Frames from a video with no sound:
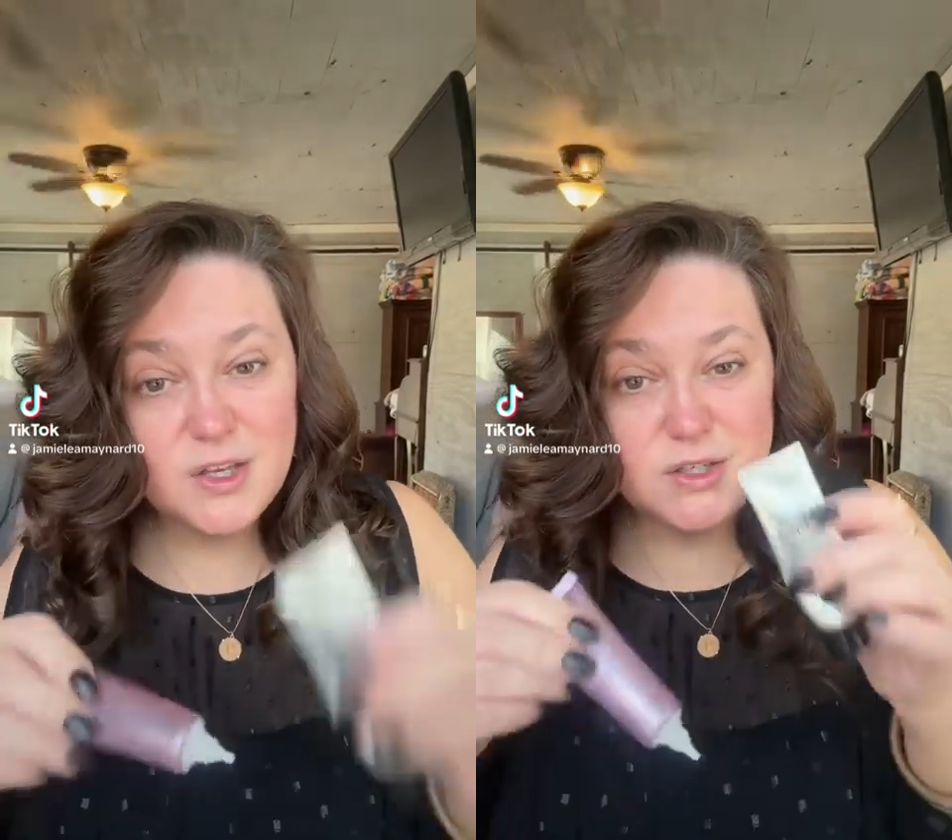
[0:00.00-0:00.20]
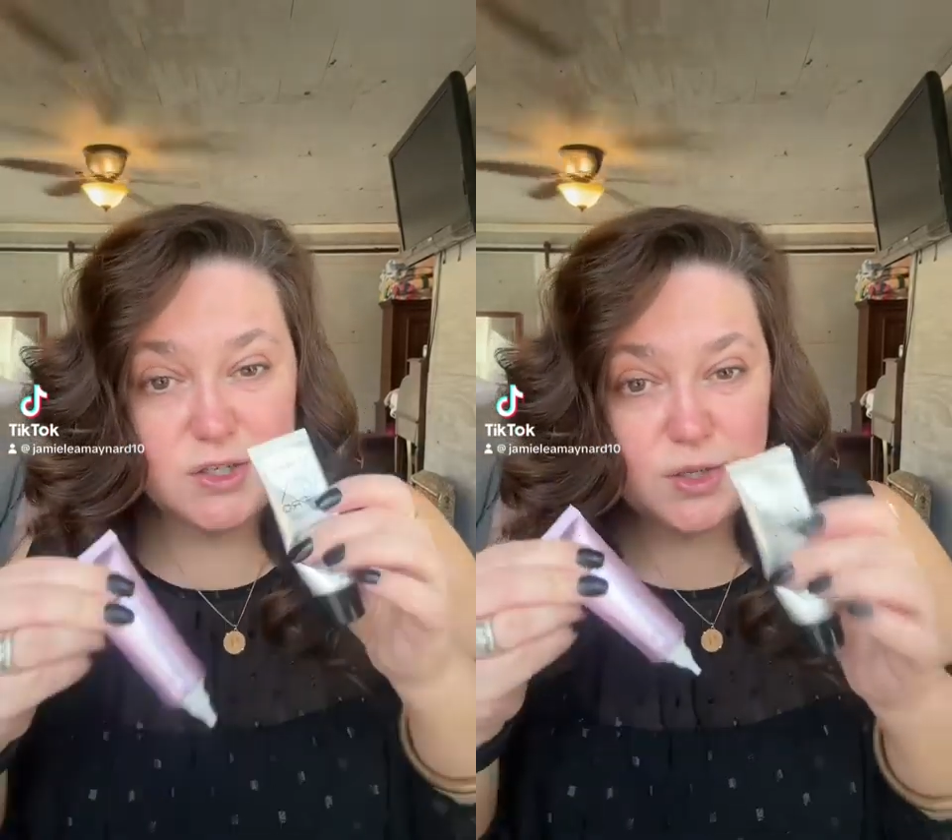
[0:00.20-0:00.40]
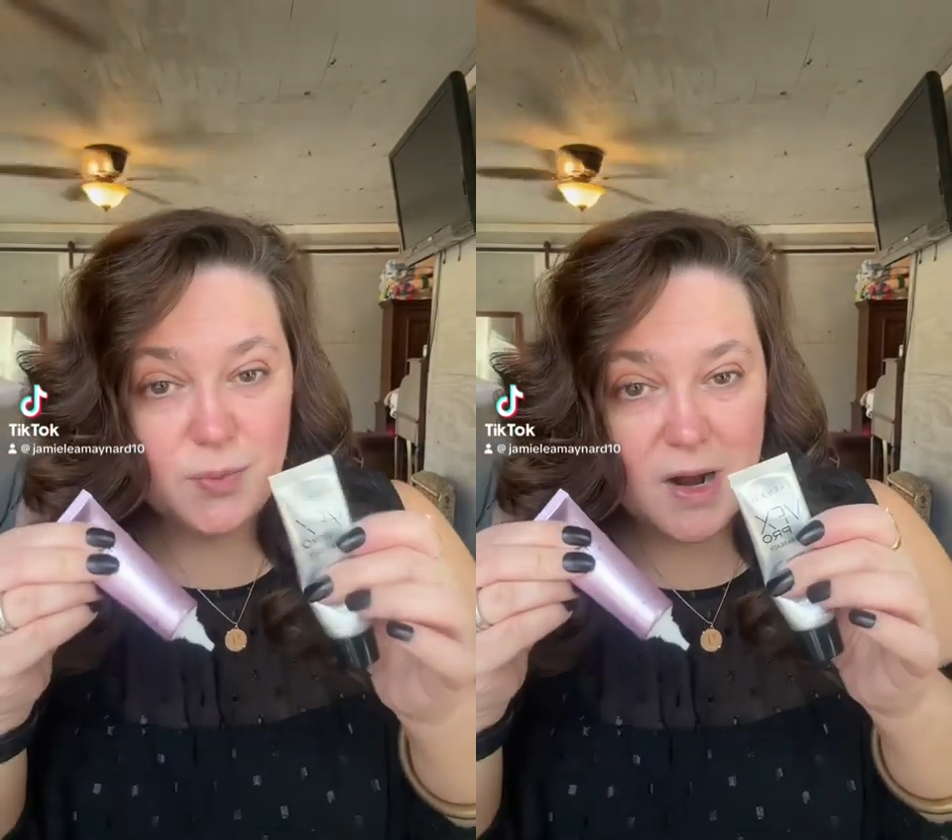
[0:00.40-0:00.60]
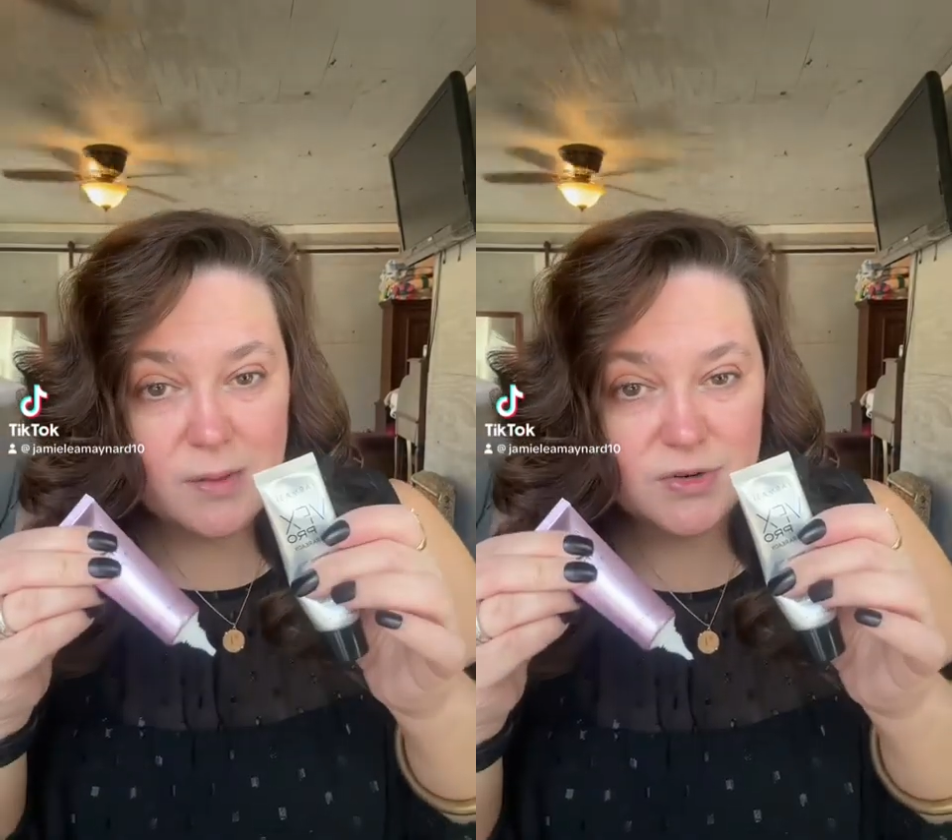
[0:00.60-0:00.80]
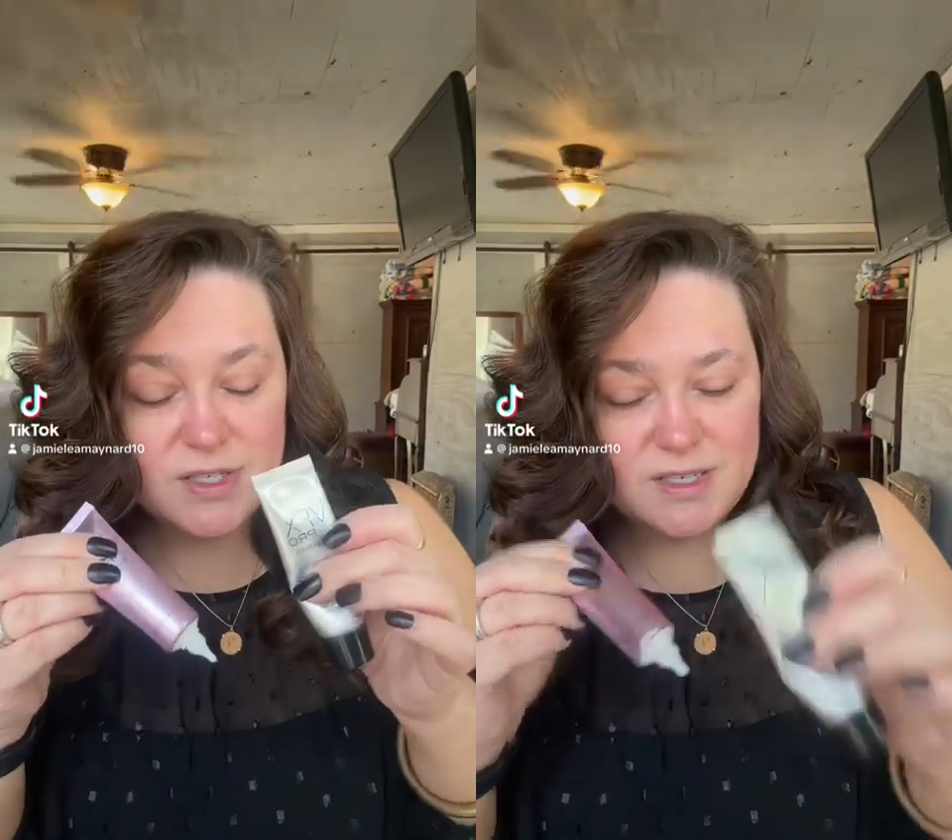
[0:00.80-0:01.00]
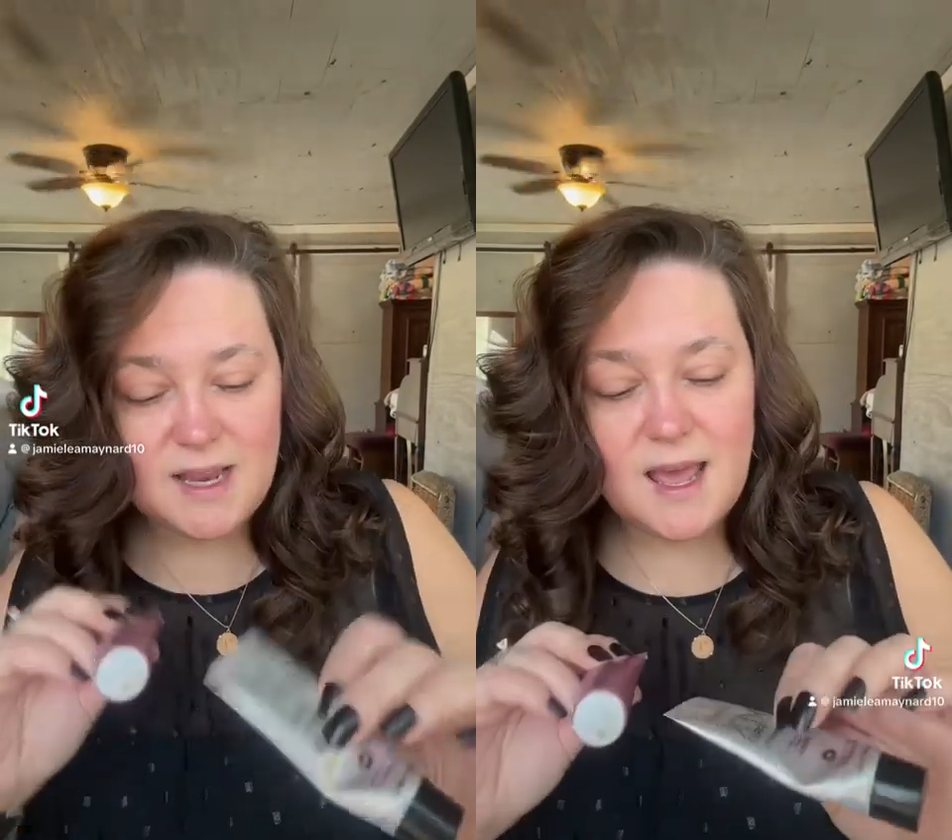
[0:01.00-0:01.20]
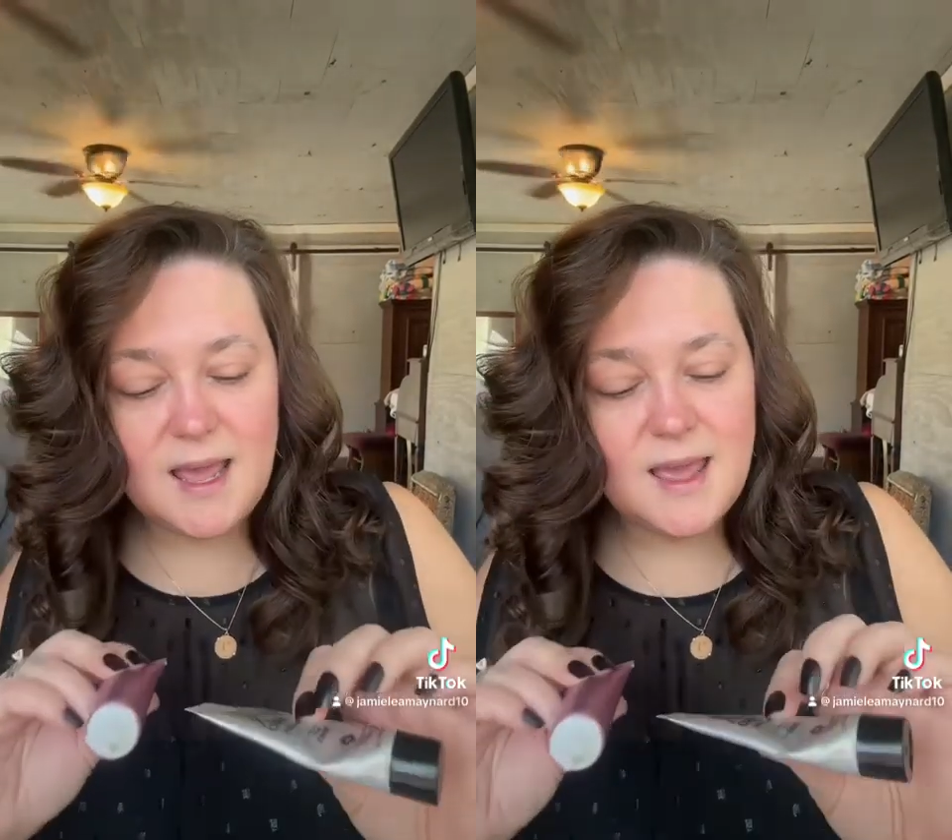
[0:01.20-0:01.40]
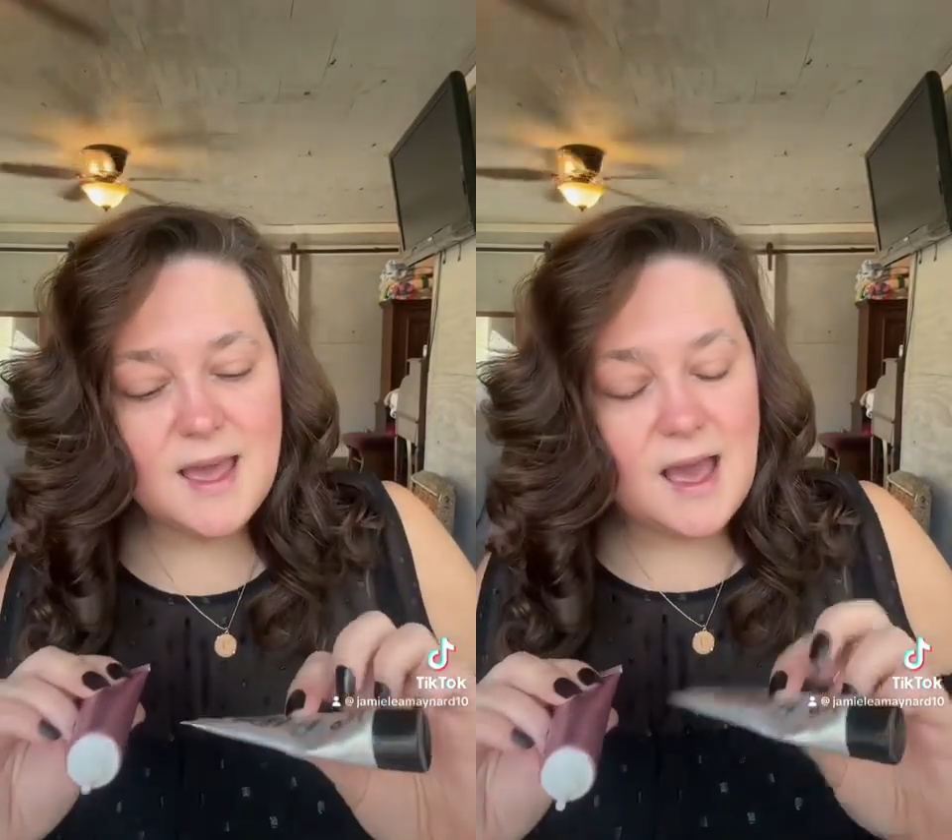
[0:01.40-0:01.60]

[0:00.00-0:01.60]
2 primers today.